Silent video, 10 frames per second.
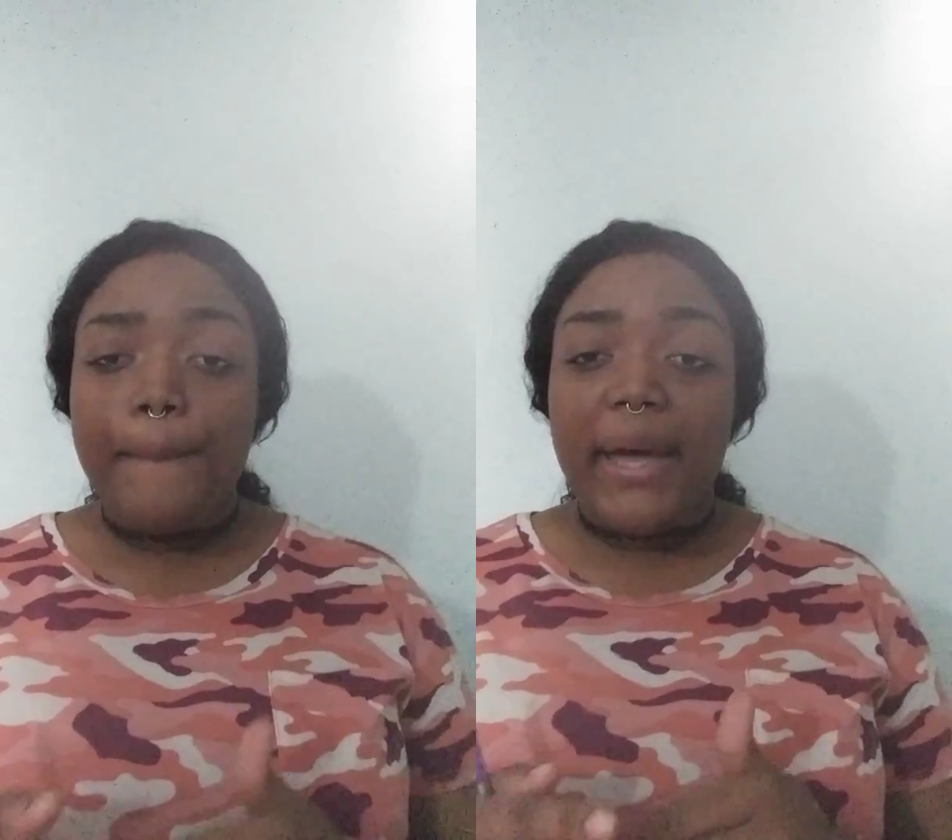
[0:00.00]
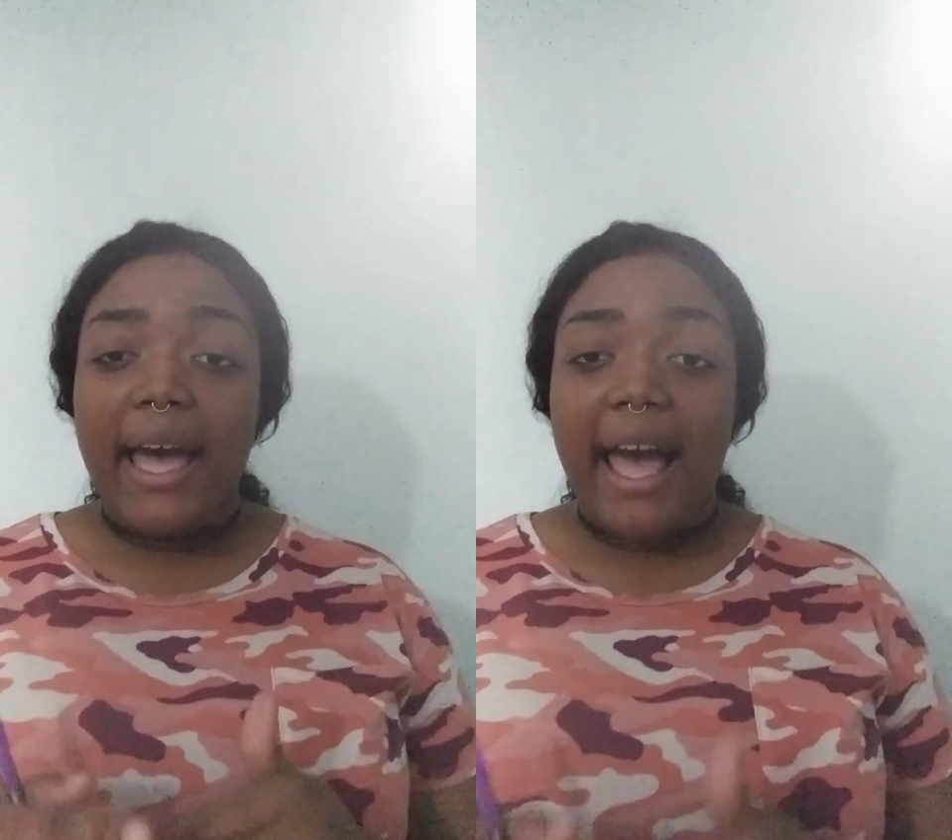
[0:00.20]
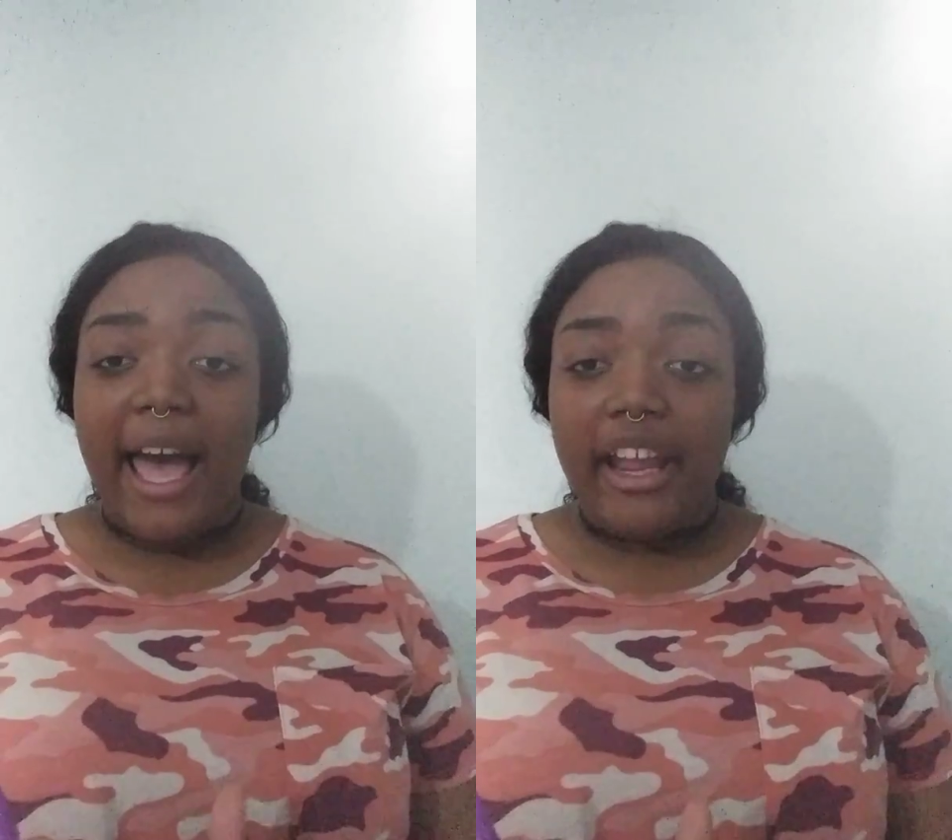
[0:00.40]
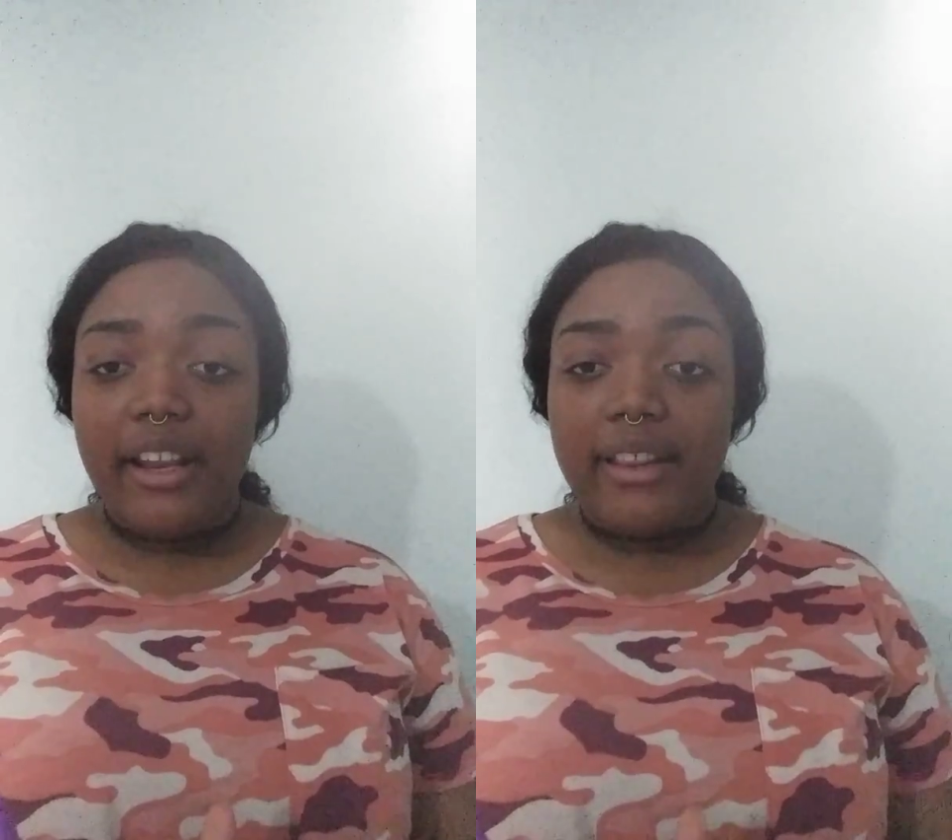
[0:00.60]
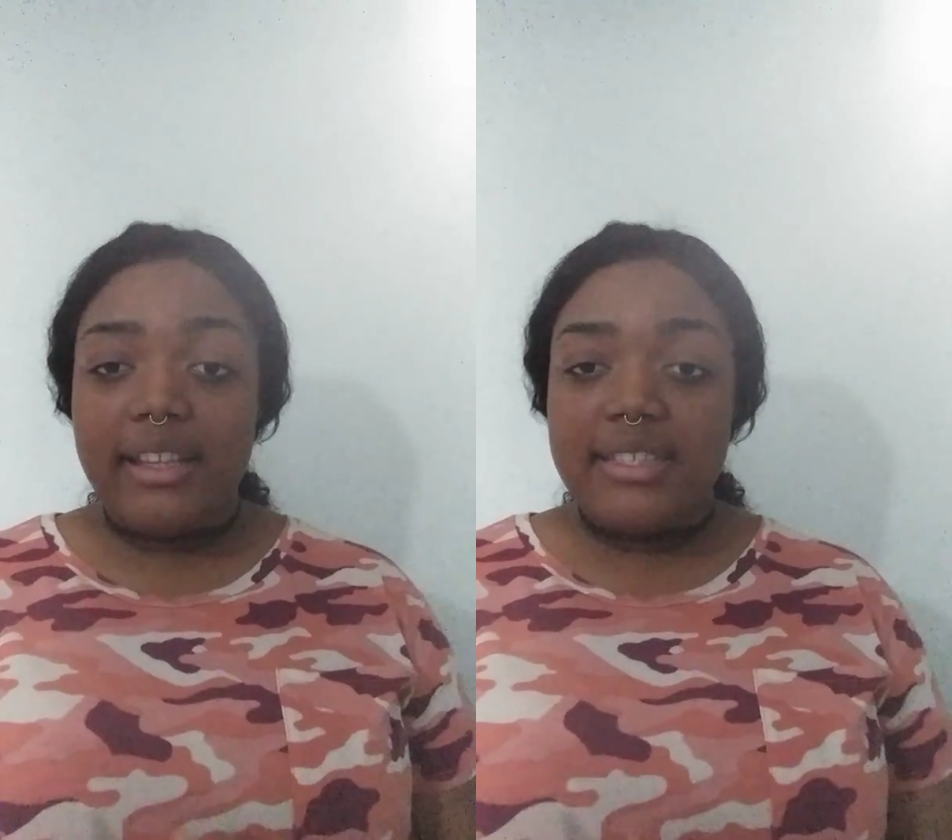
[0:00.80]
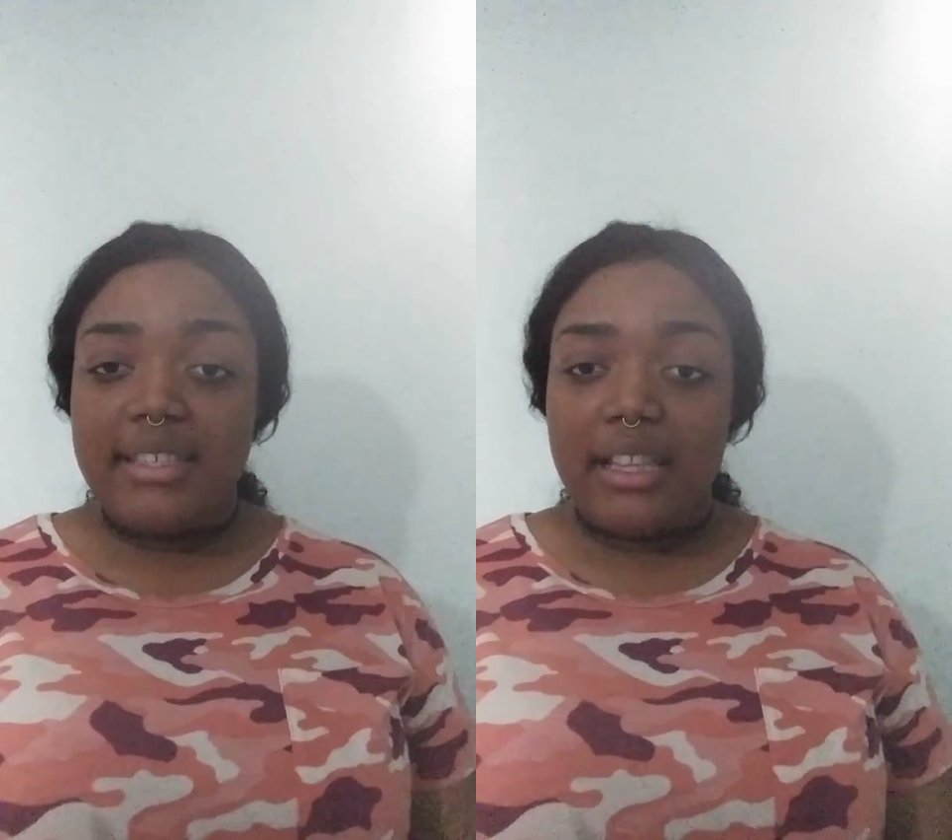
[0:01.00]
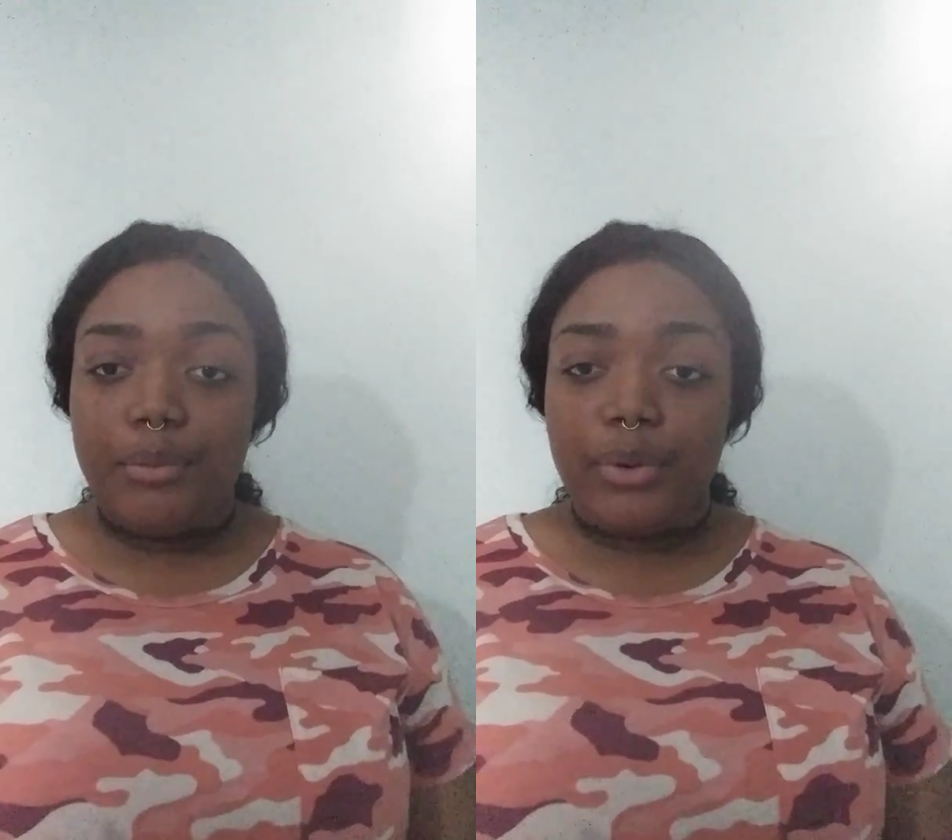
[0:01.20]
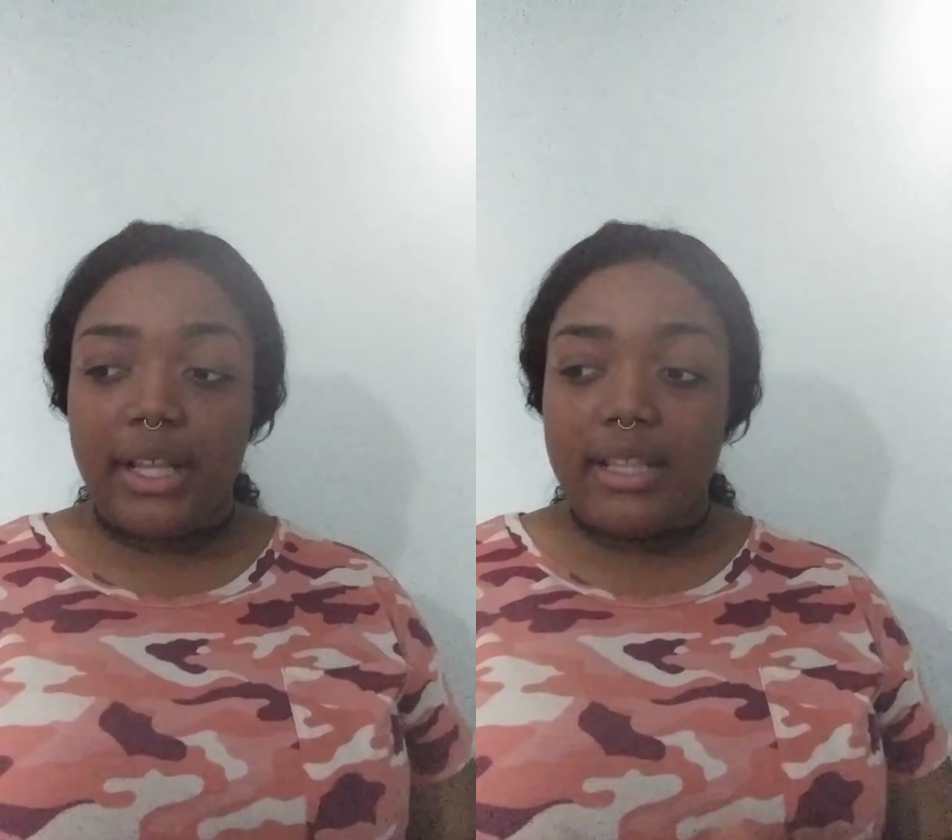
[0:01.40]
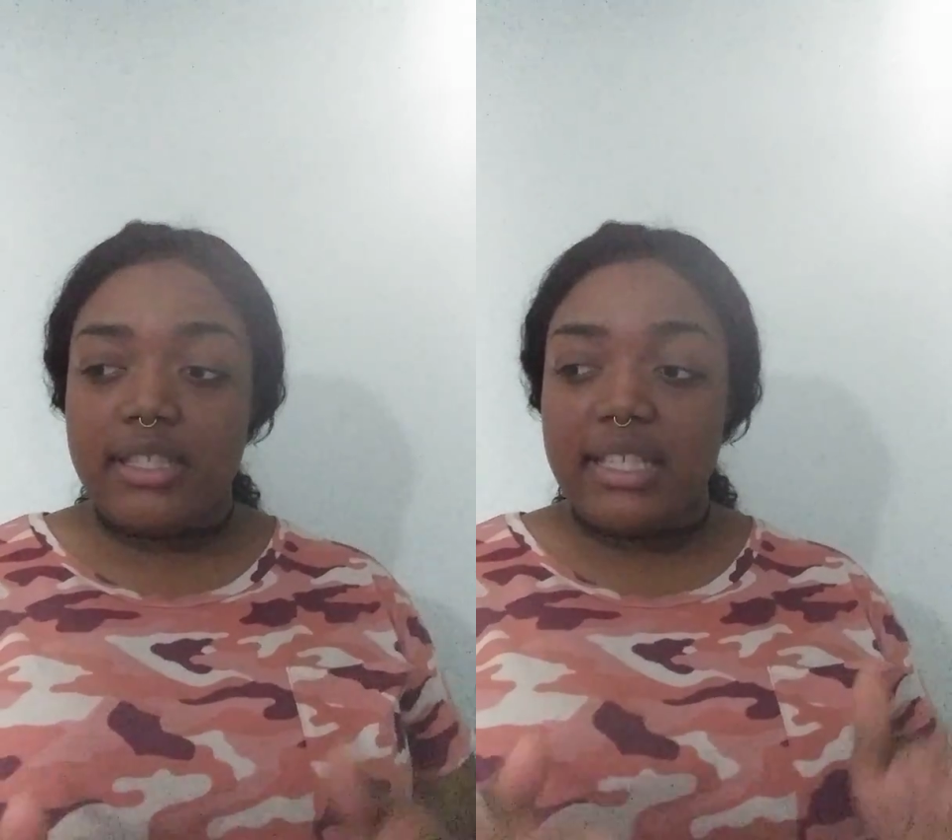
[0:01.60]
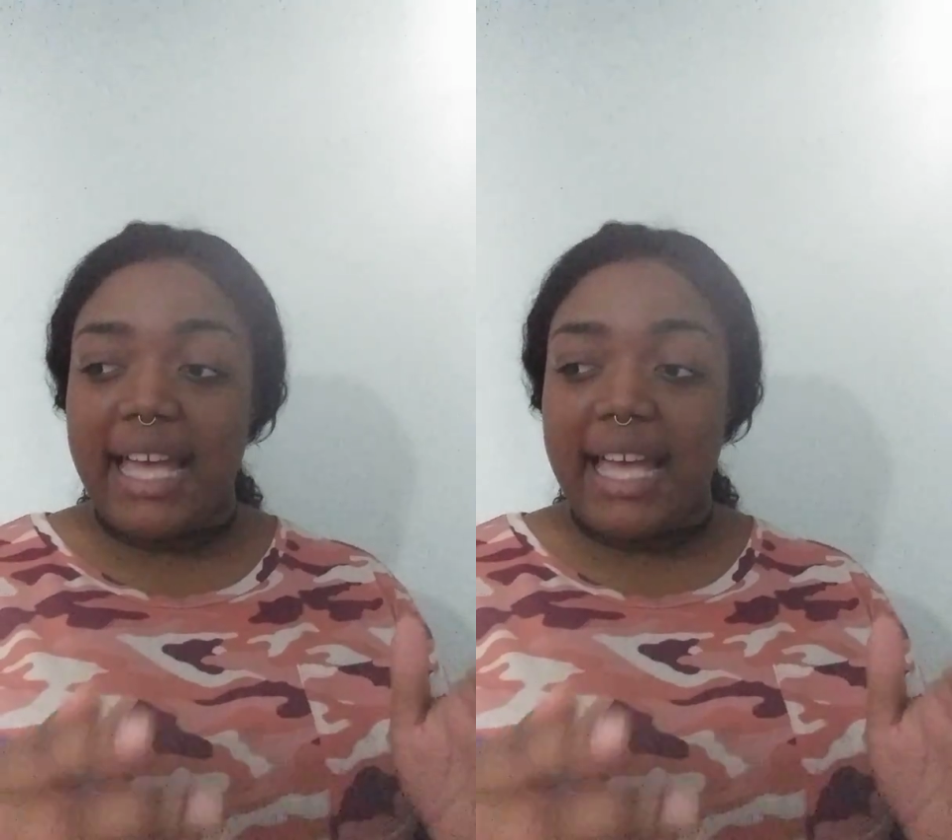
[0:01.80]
but Ireland celebrates